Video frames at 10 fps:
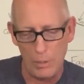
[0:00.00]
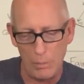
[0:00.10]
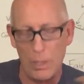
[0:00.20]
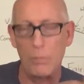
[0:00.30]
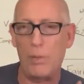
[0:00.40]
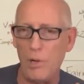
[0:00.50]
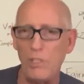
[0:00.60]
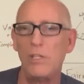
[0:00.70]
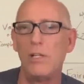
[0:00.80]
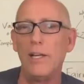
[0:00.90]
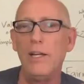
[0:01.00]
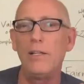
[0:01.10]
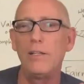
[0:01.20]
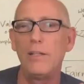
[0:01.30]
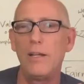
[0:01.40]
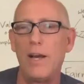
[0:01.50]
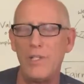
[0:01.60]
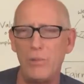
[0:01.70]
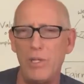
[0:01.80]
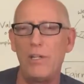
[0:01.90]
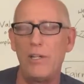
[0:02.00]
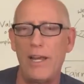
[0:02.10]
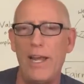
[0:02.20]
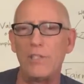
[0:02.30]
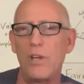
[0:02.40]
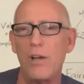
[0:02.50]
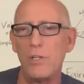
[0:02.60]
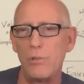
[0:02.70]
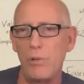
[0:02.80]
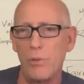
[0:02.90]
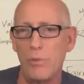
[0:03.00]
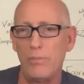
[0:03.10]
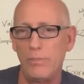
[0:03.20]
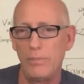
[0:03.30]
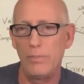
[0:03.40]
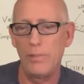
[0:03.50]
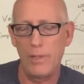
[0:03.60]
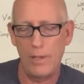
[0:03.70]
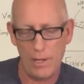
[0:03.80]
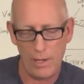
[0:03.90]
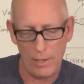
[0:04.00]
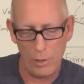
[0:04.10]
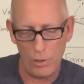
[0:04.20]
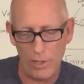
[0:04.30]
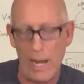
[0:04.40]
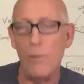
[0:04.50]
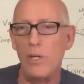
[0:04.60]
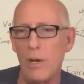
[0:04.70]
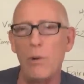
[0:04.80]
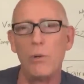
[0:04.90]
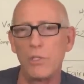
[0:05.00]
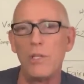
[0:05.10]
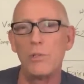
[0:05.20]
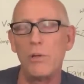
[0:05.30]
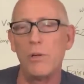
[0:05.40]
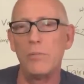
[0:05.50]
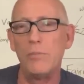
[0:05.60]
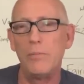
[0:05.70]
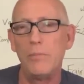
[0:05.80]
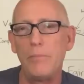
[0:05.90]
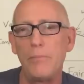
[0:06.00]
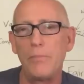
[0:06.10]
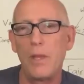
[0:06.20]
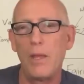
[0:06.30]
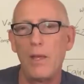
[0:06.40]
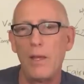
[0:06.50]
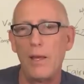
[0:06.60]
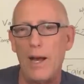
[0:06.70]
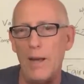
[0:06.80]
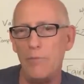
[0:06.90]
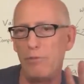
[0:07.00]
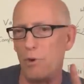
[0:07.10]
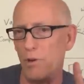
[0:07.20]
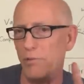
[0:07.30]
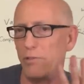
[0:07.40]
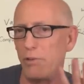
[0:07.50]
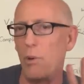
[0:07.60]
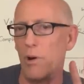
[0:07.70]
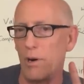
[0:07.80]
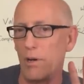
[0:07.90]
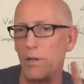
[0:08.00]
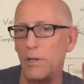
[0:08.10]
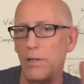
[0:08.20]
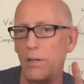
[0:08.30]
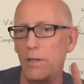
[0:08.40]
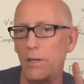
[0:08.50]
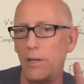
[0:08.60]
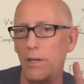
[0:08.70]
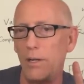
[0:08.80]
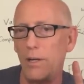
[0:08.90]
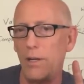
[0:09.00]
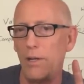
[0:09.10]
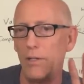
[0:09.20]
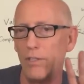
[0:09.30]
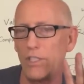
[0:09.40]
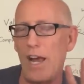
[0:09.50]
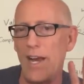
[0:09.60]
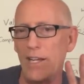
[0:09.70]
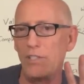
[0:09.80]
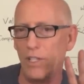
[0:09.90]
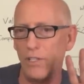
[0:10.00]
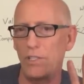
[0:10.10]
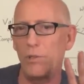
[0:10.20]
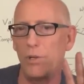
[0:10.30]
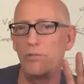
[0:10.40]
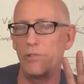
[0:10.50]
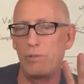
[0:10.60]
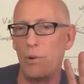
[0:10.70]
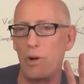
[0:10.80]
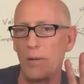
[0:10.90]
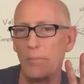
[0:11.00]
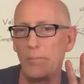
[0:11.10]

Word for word: But personally, I treated it as untrue. Now we know it was untrue. I'm four for four. Science is zero for four.